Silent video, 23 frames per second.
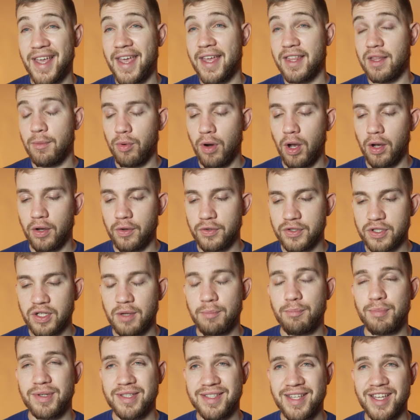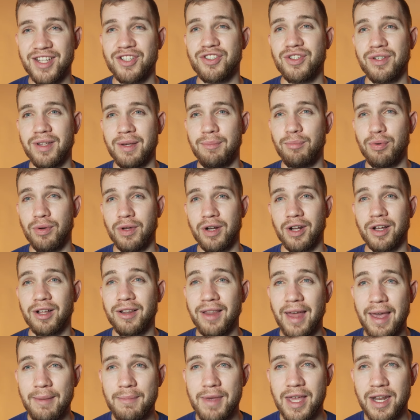and the Broncos could potentially put a
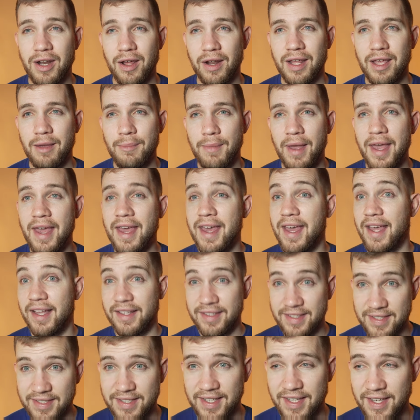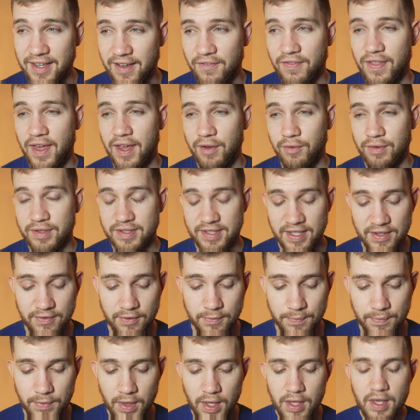claim in on him and see if they receive
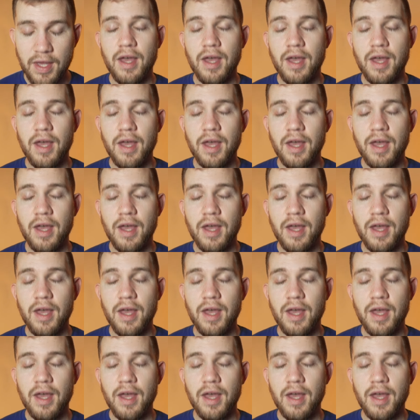him.